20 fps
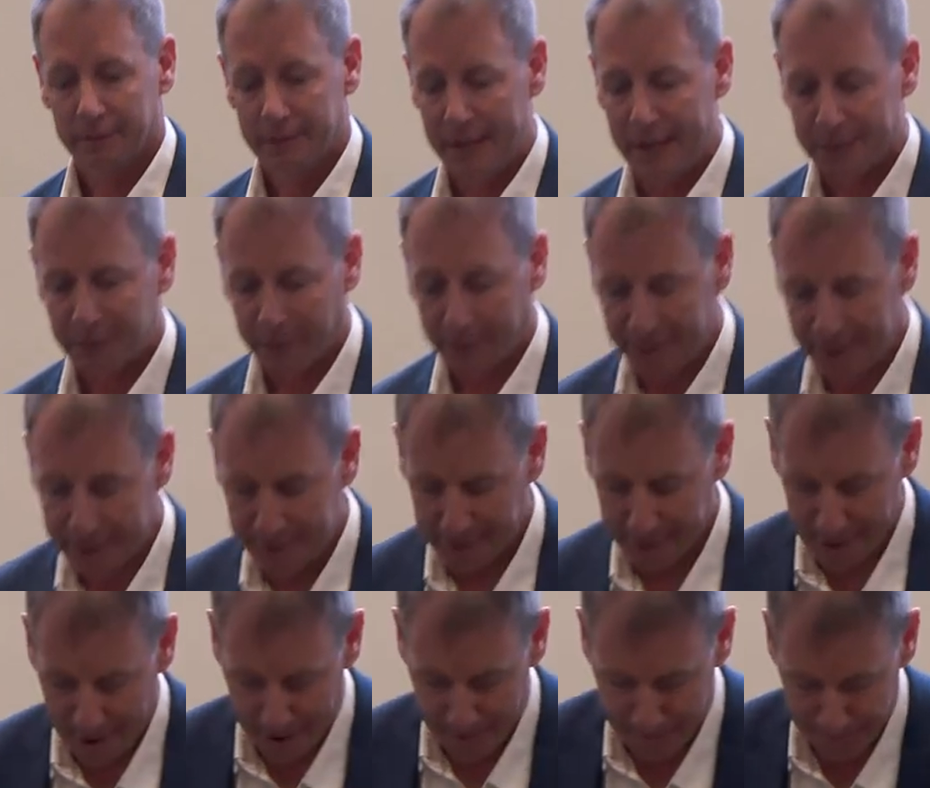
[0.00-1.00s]
Yeah, so I think
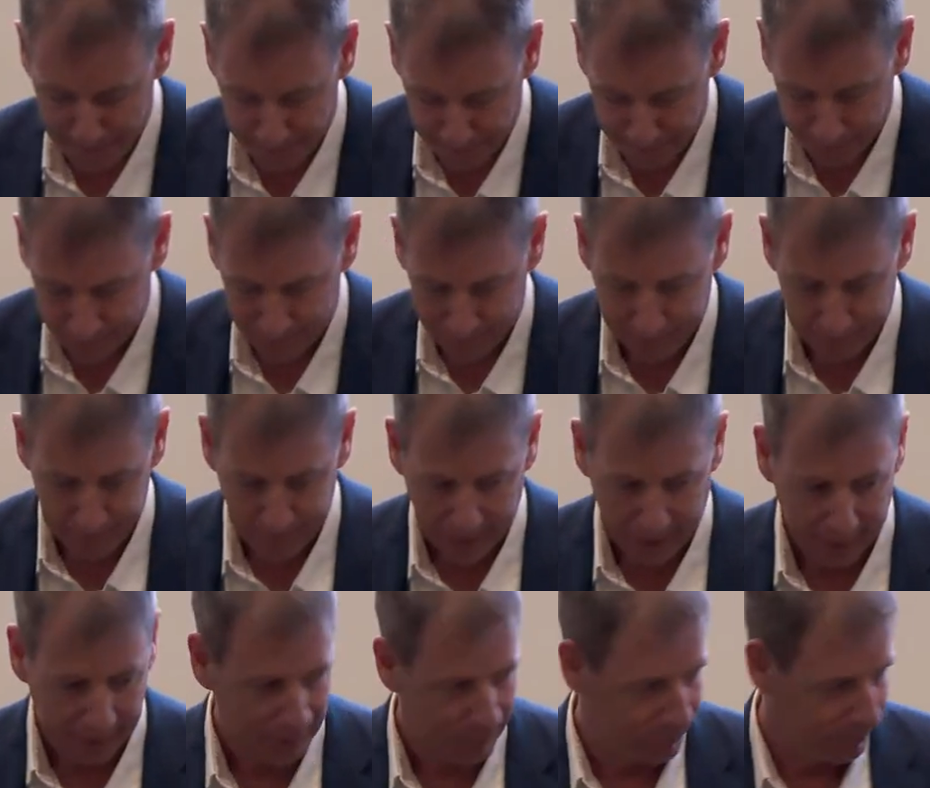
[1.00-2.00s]
the, um,
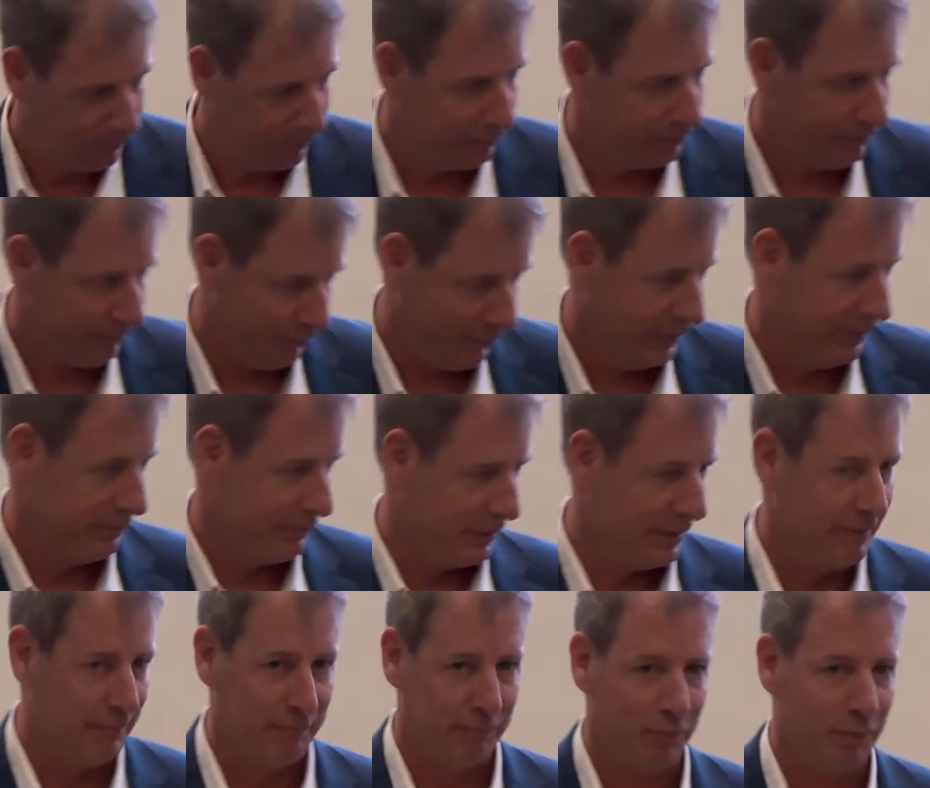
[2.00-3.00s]
again, we've
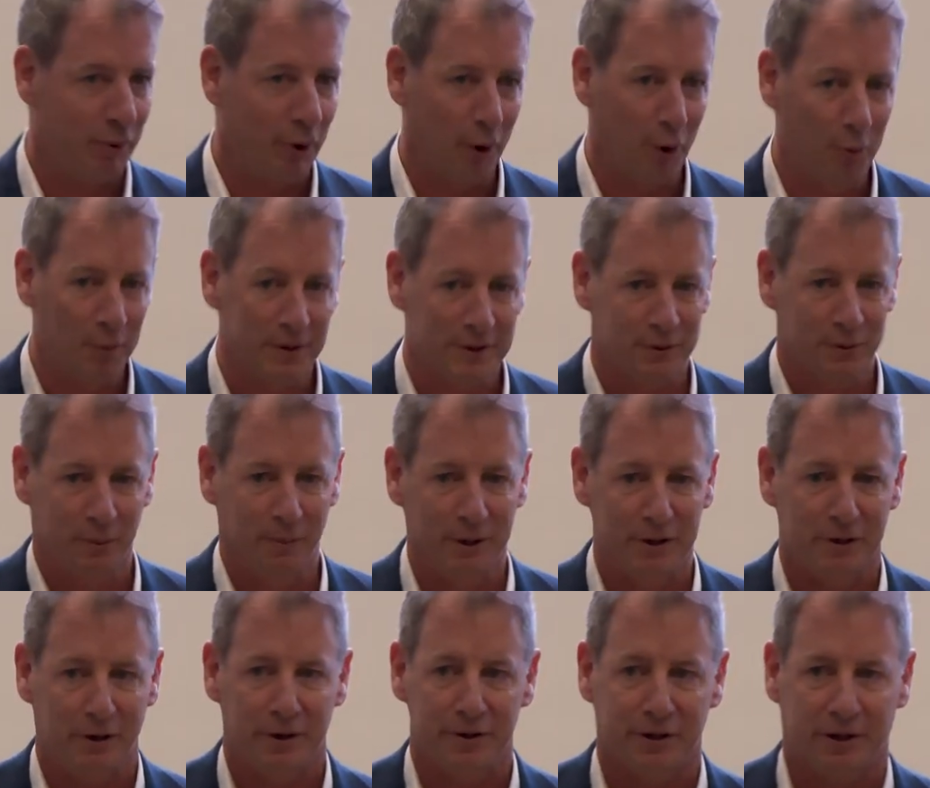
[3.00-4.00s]
been, we're open to a
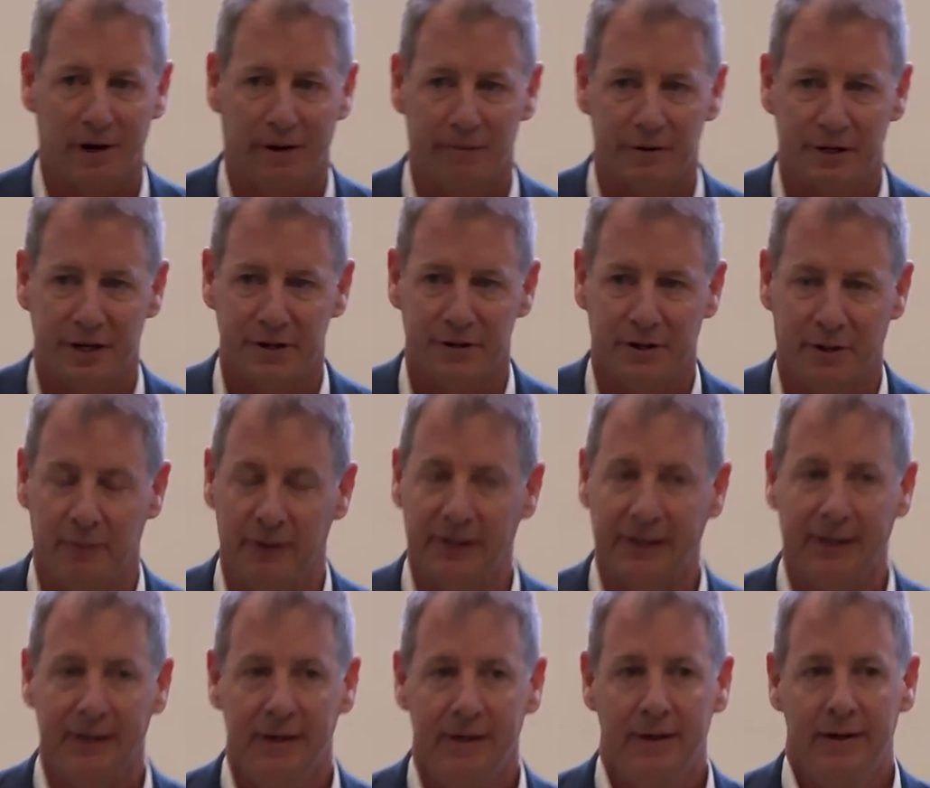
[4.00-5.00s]
much larger conversation here, but
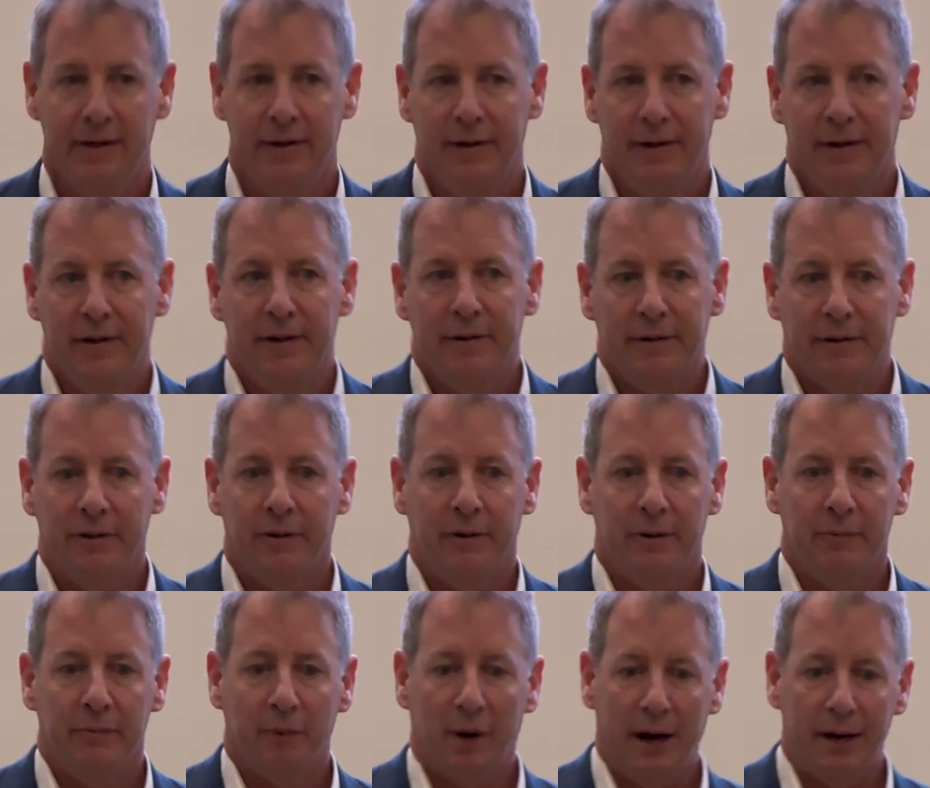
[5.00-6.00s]
like, you
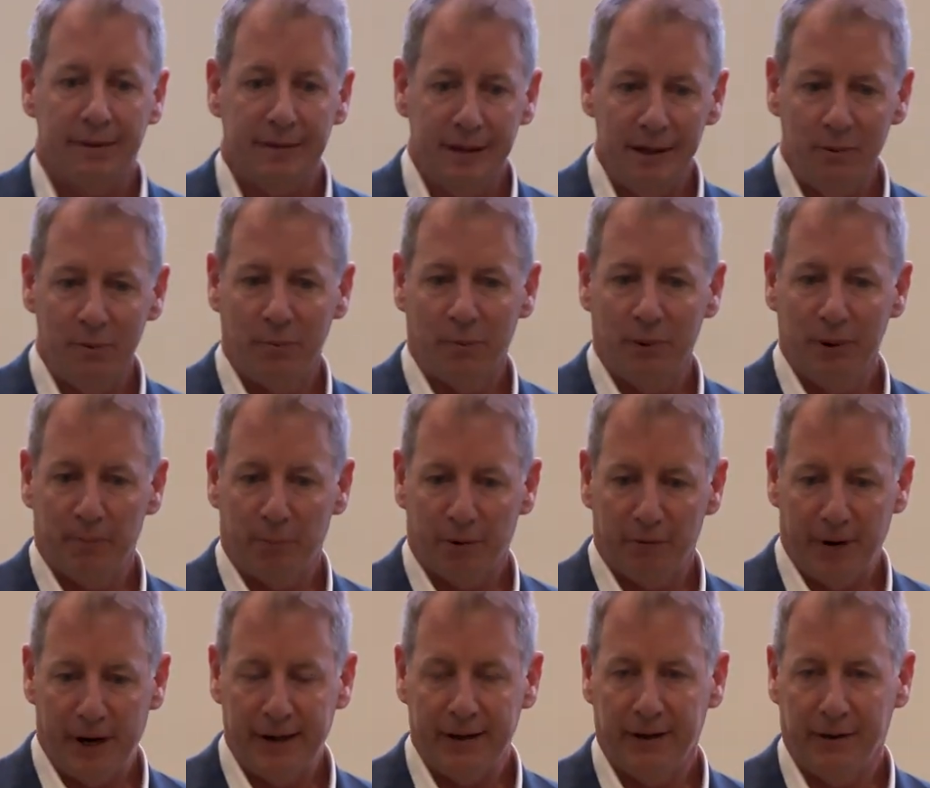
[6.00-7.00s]
know, I think we
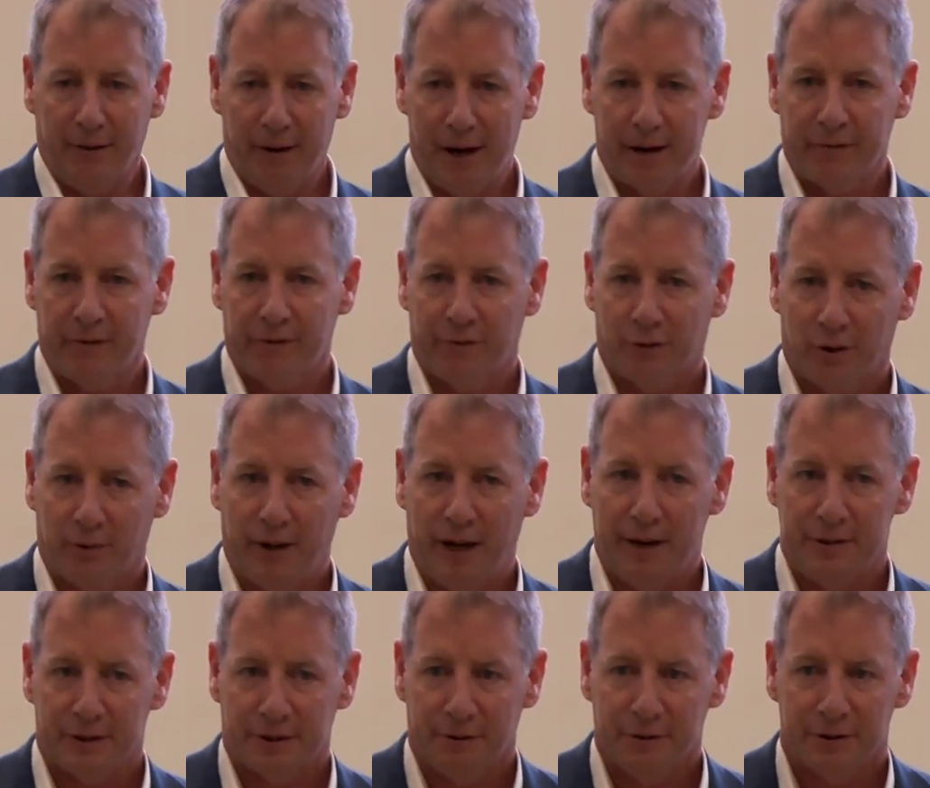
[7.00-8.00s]
provided a lot of affordable
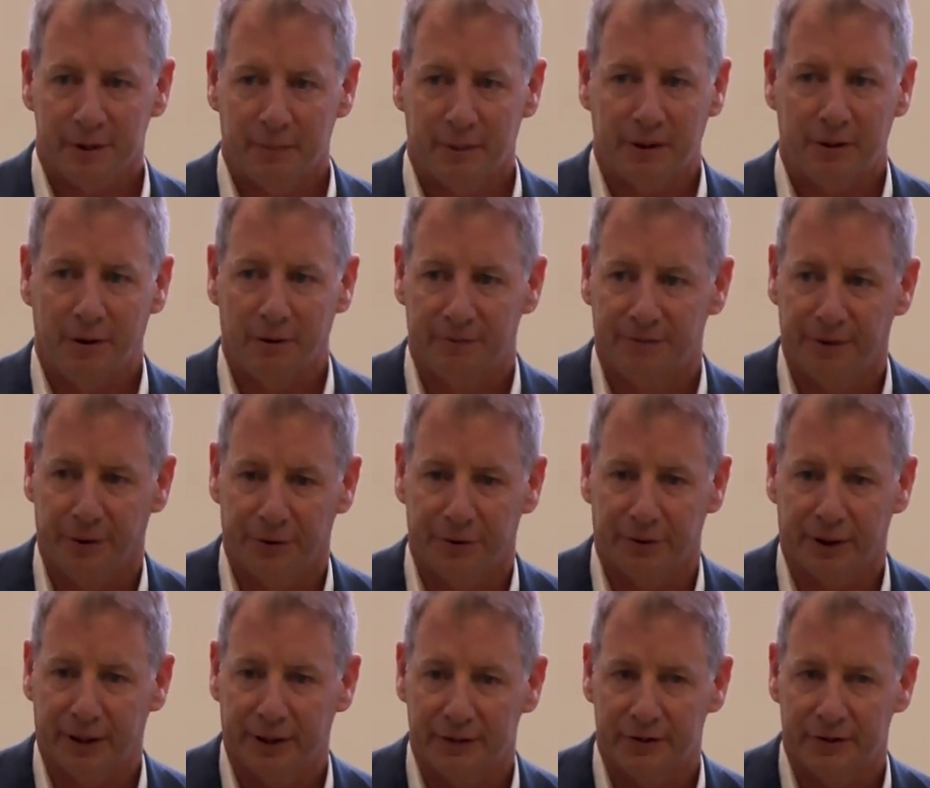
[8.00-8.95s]
housing through something called filtering.